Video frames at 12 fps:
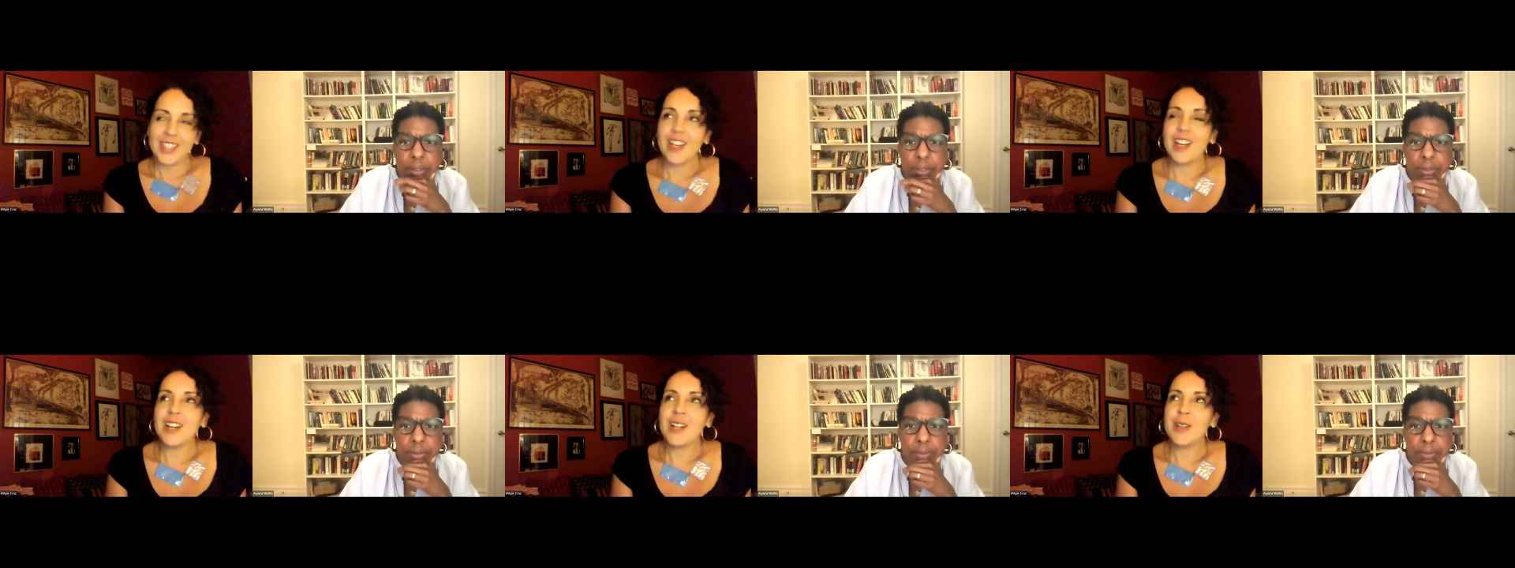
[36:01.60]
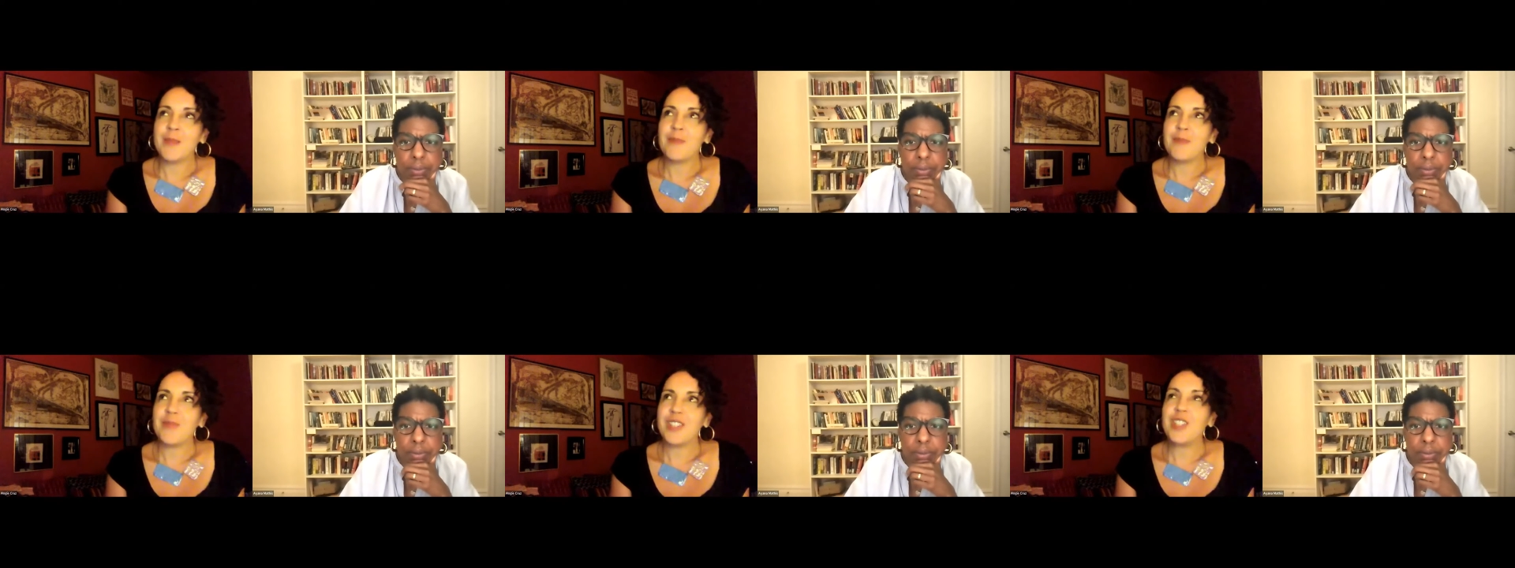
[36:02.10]
Speaker 1: Um,
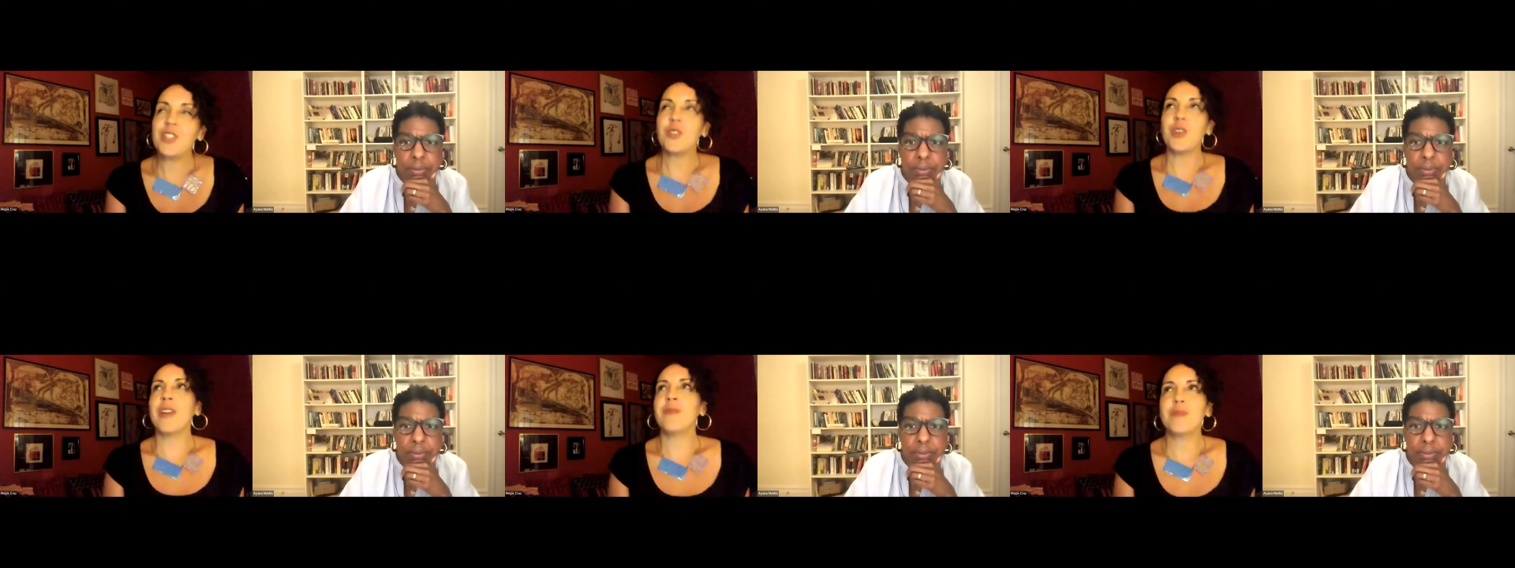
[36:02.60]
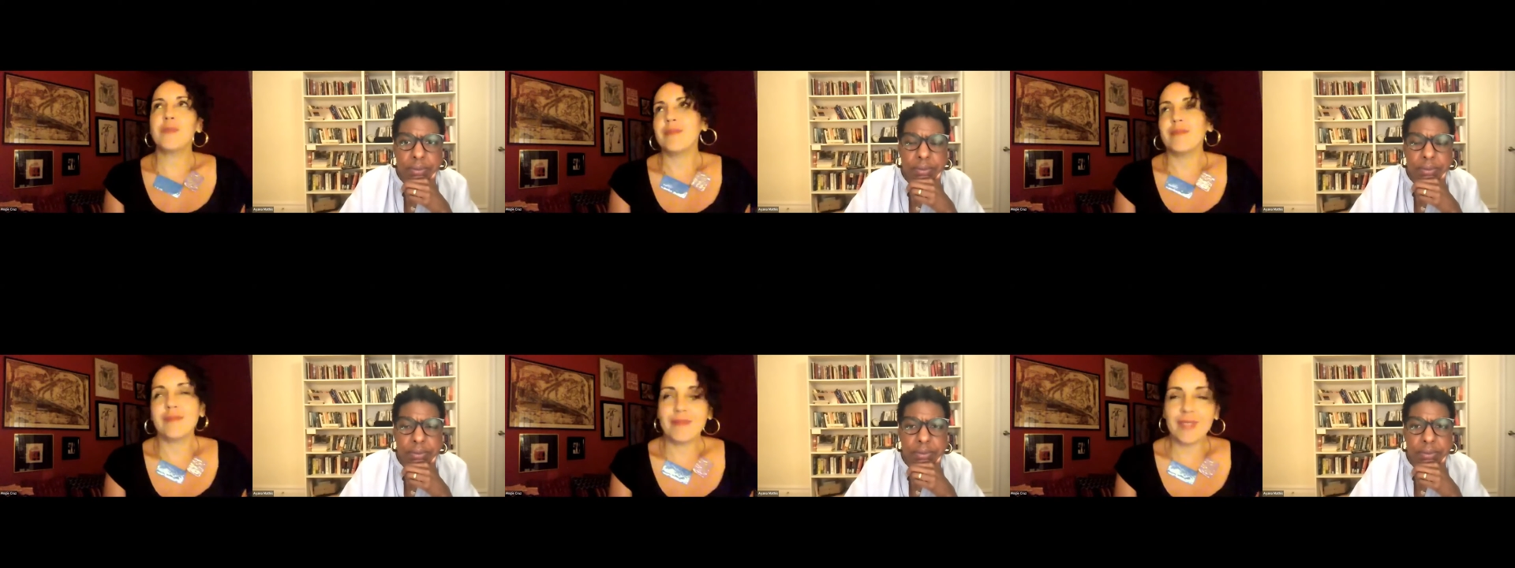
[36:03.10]
you know, I,
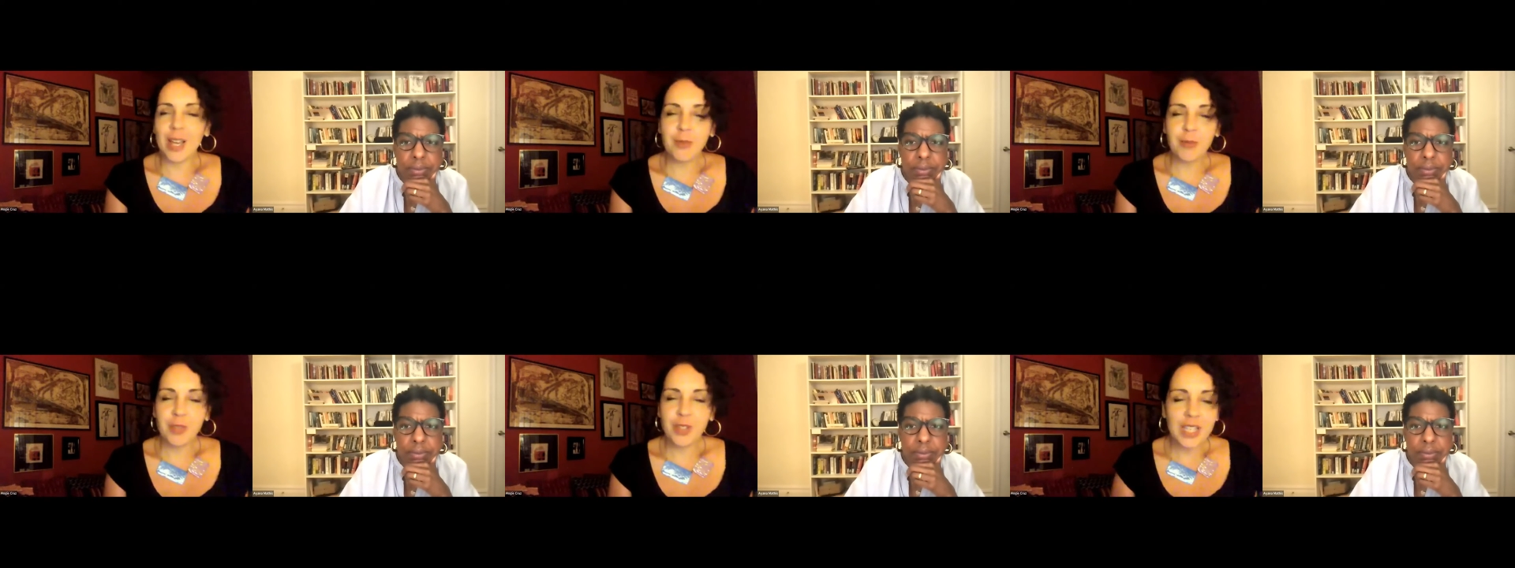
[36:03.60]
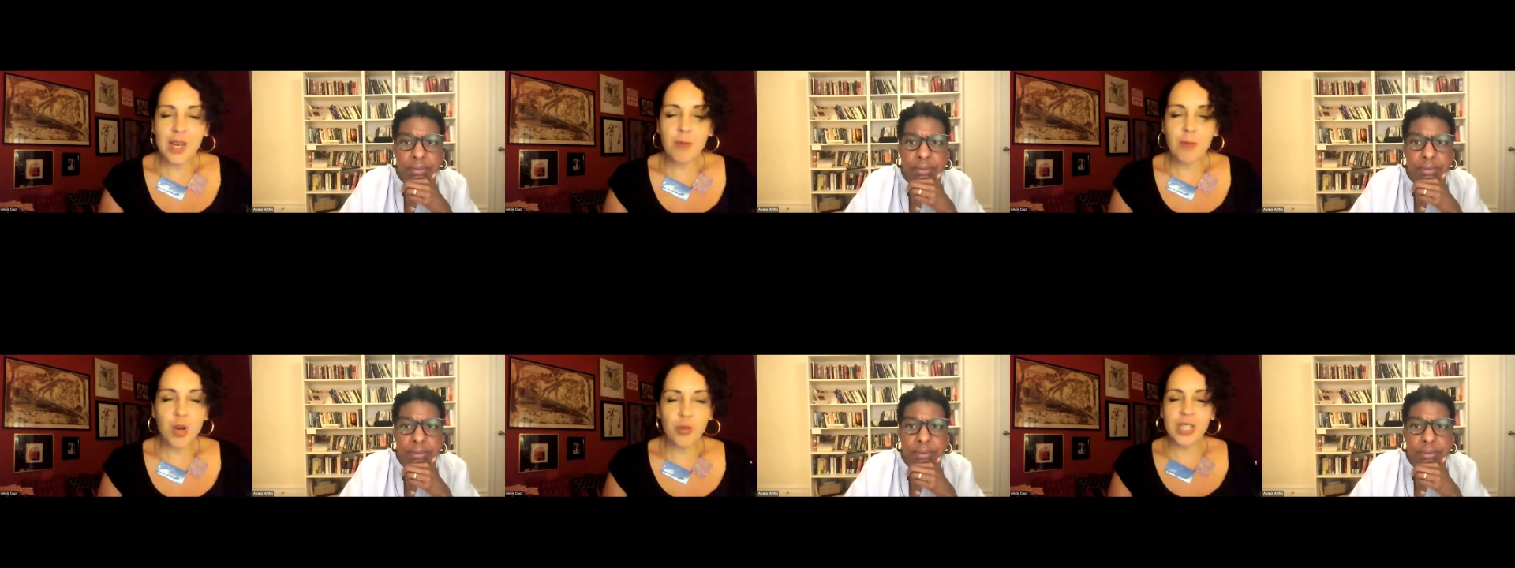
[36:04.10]
I feel like I'm
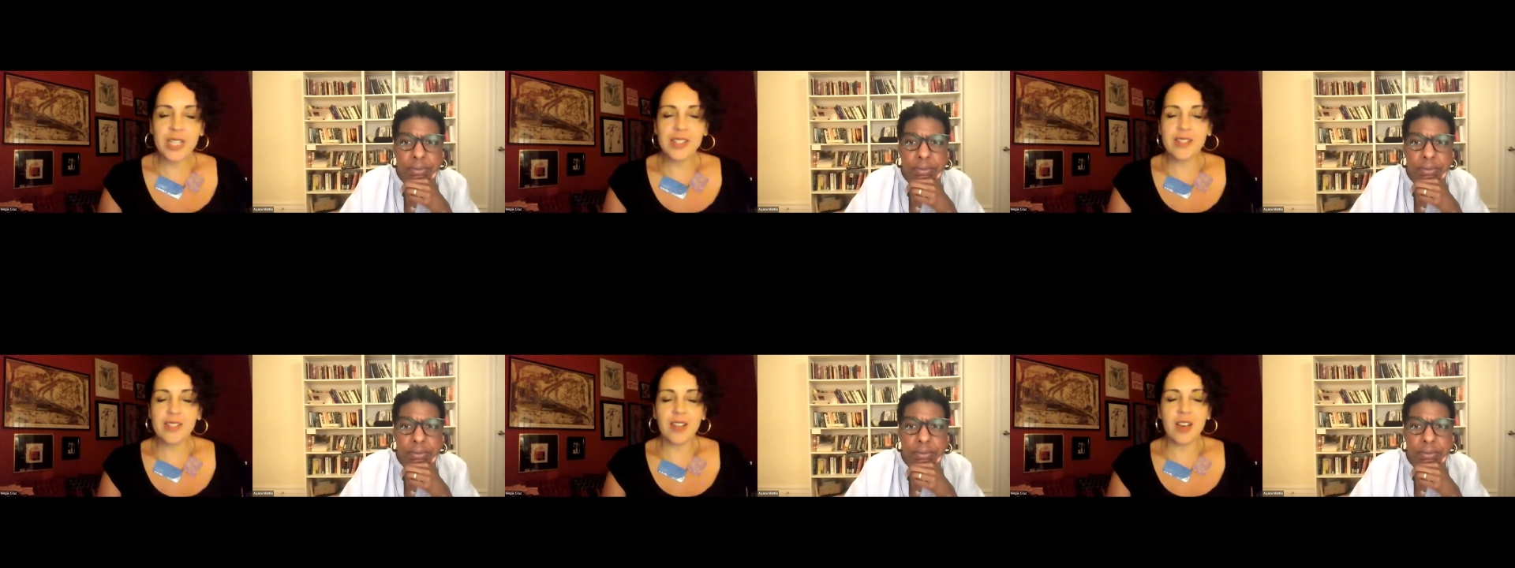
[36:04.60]
always